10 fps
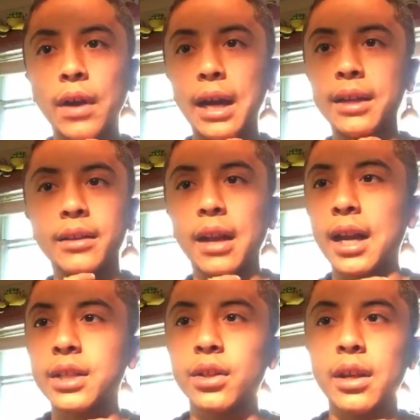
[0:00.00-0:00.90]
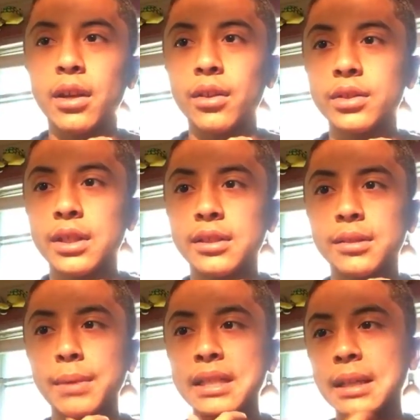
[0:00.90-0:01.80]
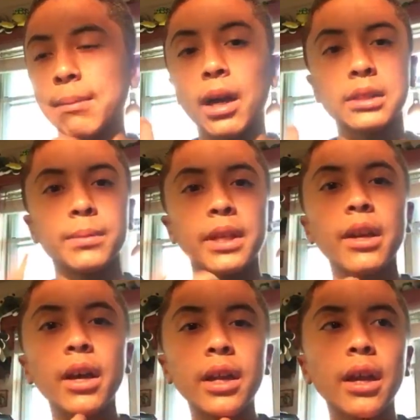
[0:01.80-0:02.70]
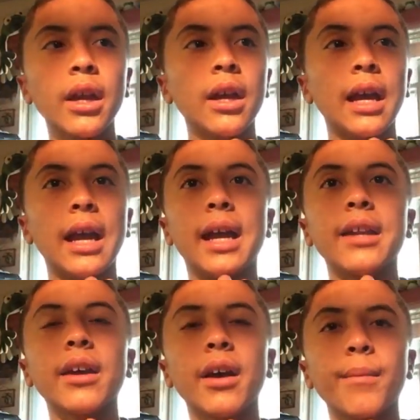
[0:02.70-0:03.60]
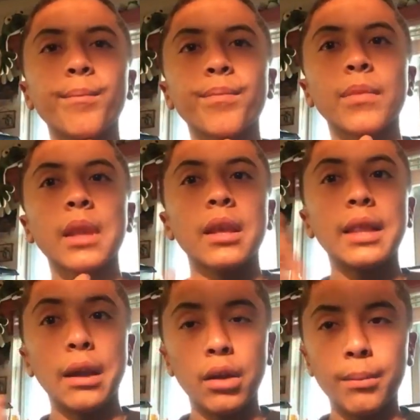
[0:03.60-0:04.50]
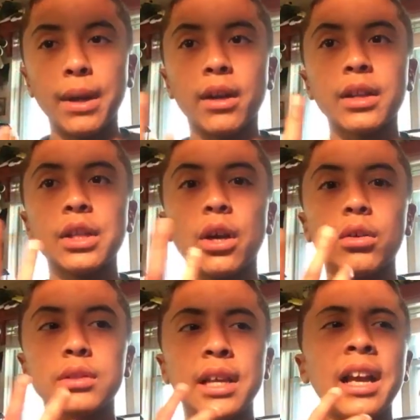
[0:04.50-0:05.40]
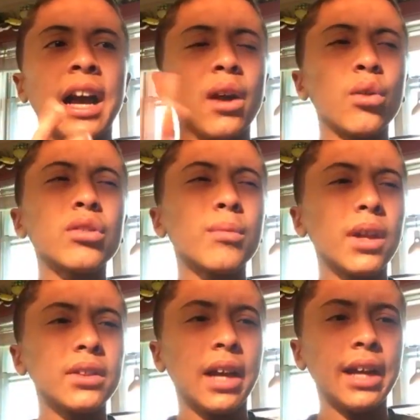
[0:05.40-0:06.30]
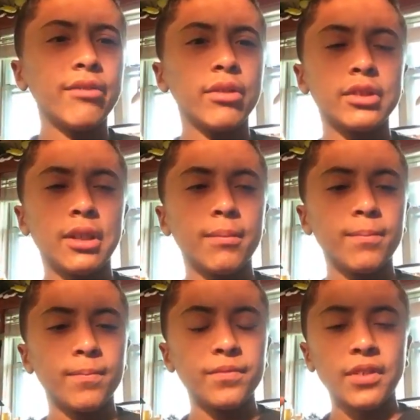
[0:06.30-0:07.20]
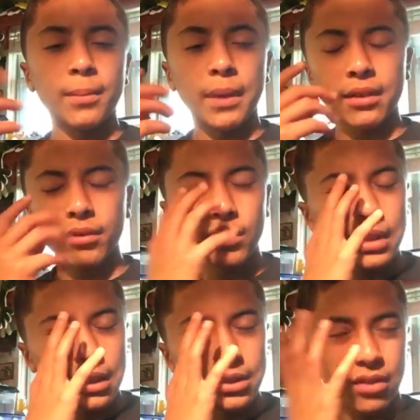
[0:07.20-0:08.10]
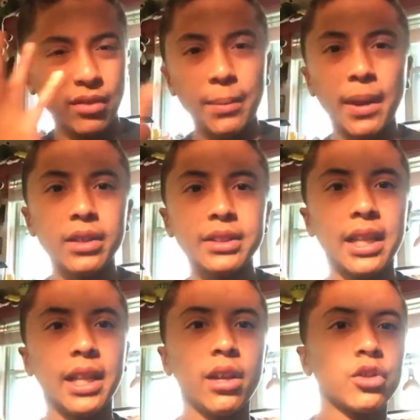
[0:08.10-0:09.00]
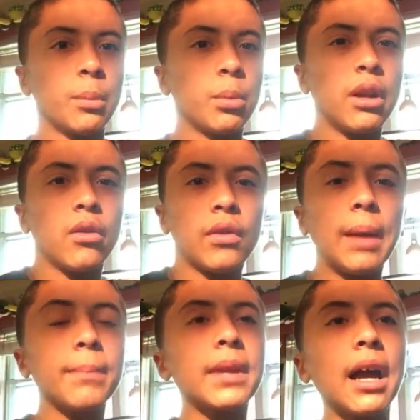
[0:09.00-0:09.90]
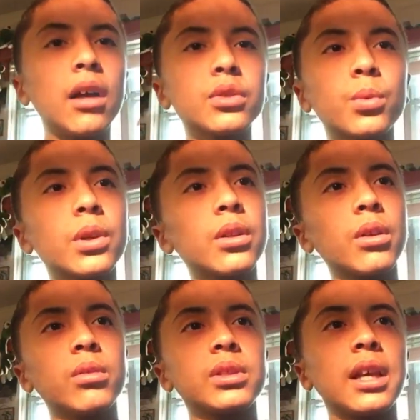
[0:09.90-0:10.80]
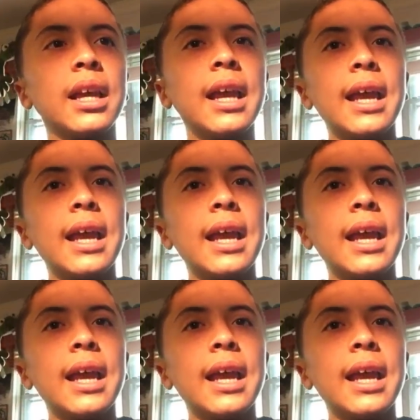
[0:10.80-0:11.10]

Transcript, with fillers: of. I I took care of those things as best I possibly could, and um, they're an American Toads. I ordered them online for some from like I think it's like Reptile City or Triple L Reptiles, one of those,